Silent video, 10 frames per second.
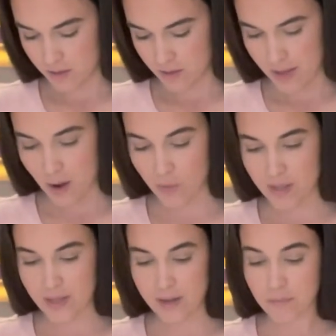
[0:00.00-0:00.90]
That way
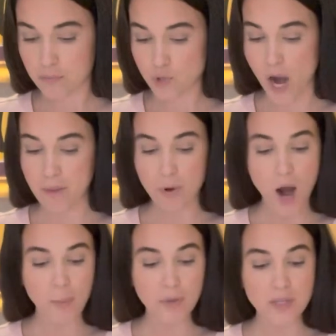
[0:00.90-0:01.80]
they dry
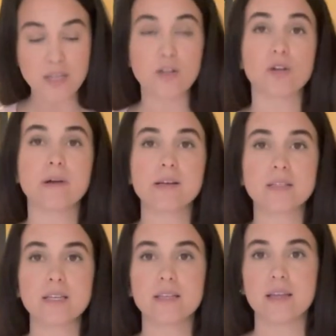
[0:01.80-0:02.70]
properly and
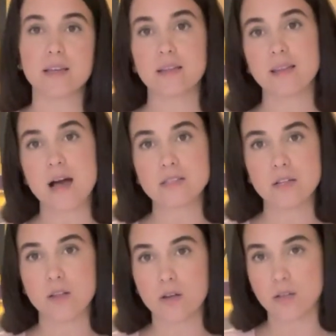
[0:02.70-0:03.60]
correctly, and they last a
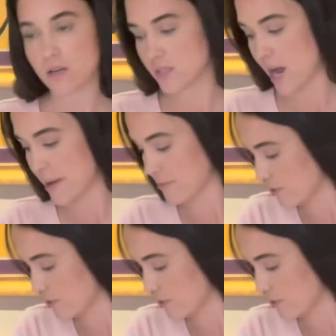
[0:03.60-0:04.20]
long, long time for